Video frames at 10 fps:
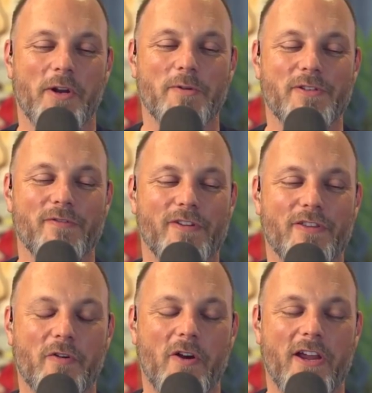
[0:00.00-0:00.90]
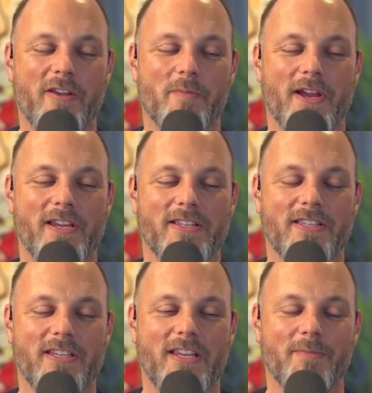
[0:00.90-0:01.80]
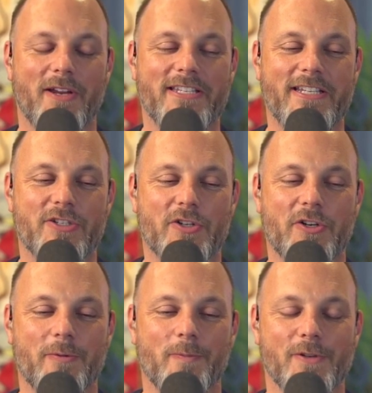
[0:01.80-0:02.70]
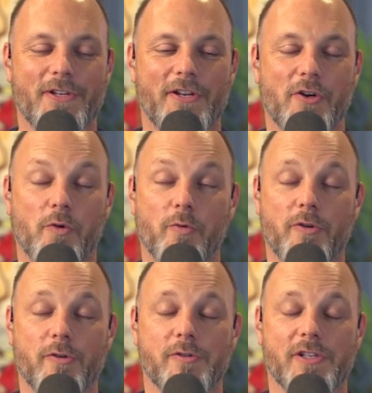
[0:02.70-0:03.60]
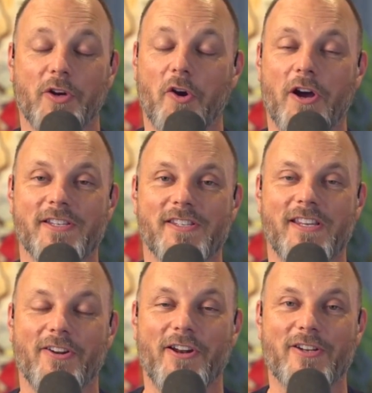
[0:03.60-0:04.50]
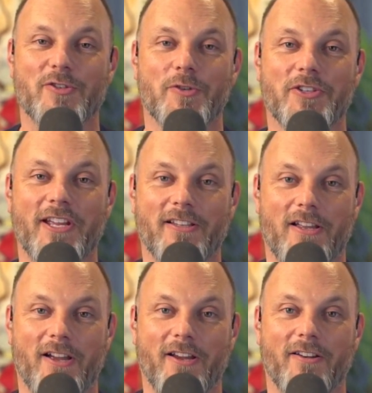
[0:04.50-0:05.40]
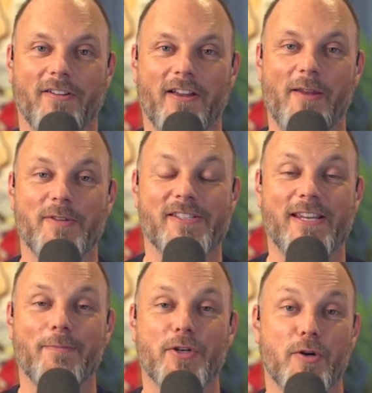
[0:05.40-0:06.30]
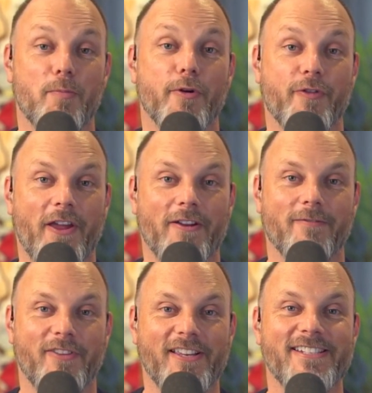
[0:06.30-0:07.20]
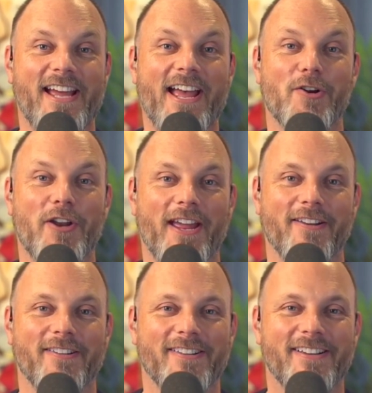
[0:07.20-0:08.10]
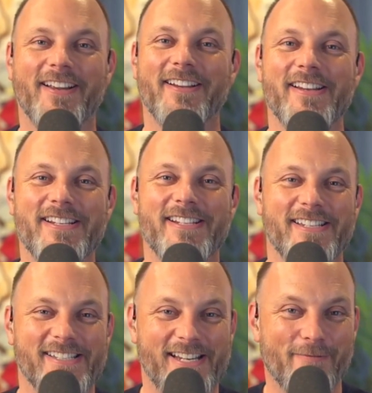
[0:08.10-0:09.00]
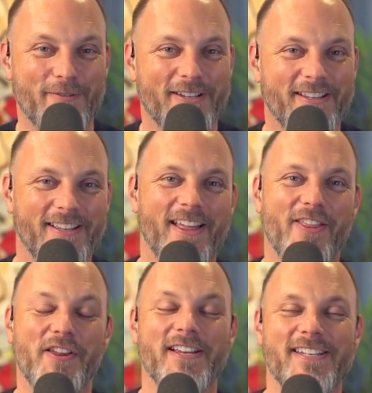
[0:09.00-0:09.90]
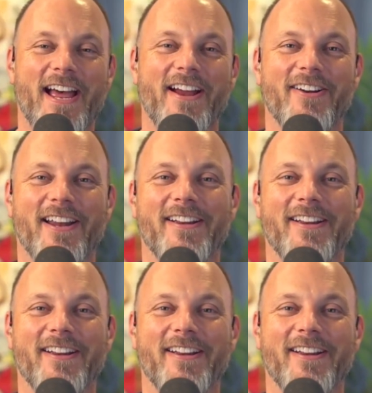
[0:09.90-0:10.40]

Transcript: I was in 5th grade, my teacher was on a cruise and crossed the international date line and skipped her birthday the entire day. She skipped the entire day.